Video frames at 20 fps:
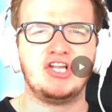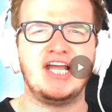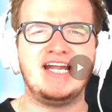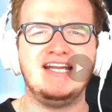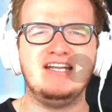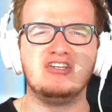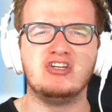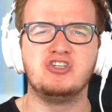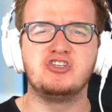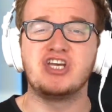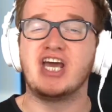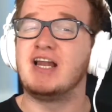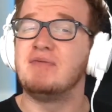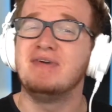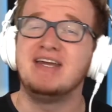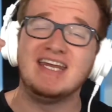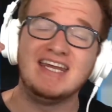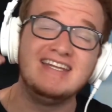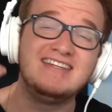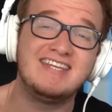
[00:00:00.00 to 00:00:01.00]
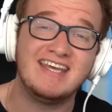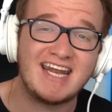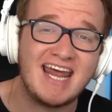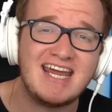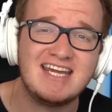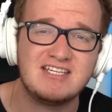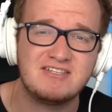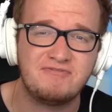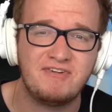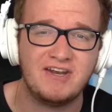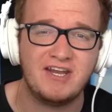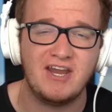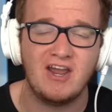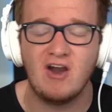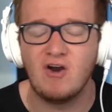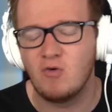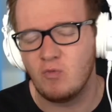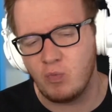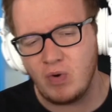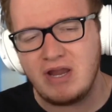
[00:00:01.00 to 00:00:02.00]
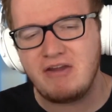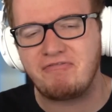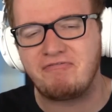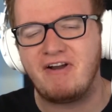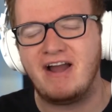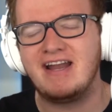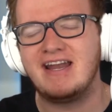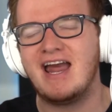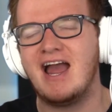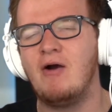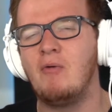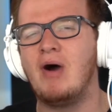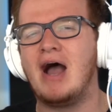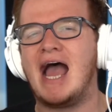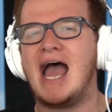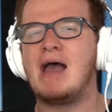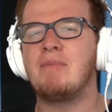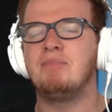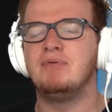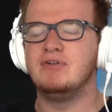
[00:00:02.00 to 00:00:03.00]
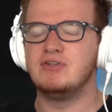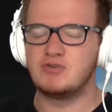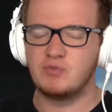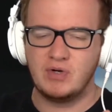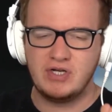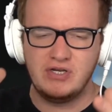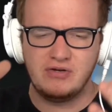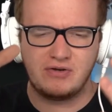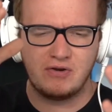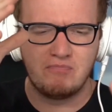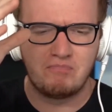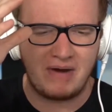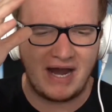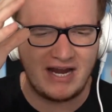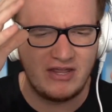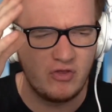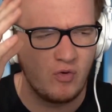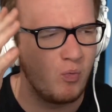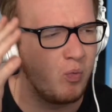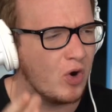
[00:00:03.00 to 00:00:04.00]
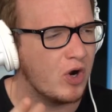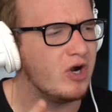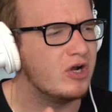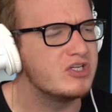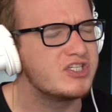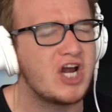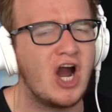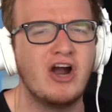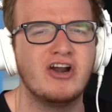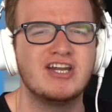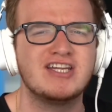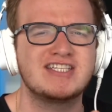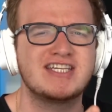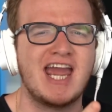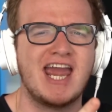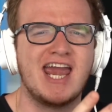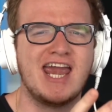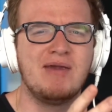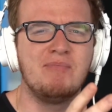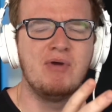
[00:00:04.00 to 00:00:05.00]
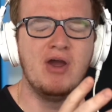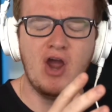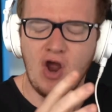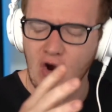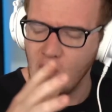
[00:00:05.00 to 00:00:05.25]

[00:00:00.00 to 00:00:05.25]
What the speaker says: Ladies and gentlemen, in today's video, we find out what happens when you combine the world's hardest game